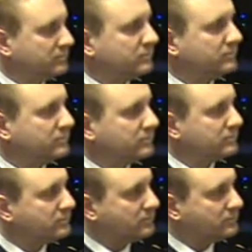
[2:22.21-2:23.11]

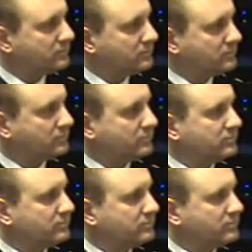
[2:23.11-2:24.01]

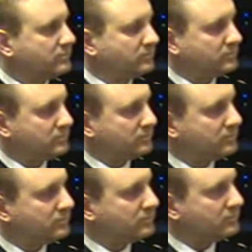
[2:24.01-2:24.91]

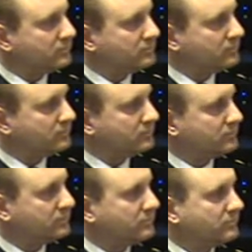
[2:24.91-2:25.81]

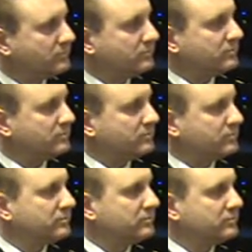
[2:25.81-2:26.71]

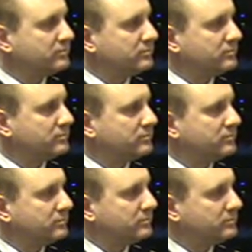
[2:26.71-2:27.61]

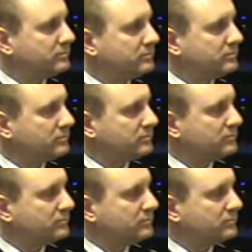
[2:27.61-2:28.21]
(not speaking)